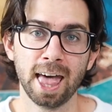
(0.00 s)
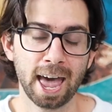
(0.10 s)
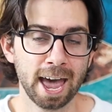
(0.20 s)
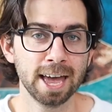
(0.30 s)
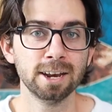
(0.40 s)

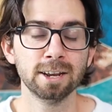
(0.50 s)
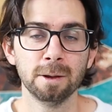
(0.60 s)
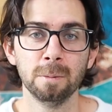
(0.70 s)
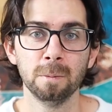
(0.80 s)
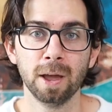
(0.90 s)
and
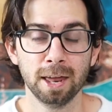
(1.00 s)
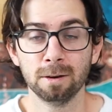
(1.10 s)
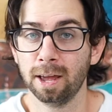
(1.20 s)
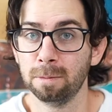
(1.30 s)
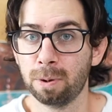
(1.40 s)

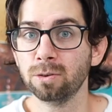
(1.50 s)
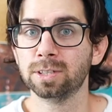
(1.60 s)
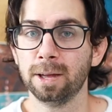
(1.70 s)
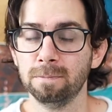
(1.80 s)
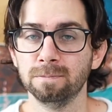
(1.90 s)
post
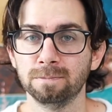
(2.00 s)
them.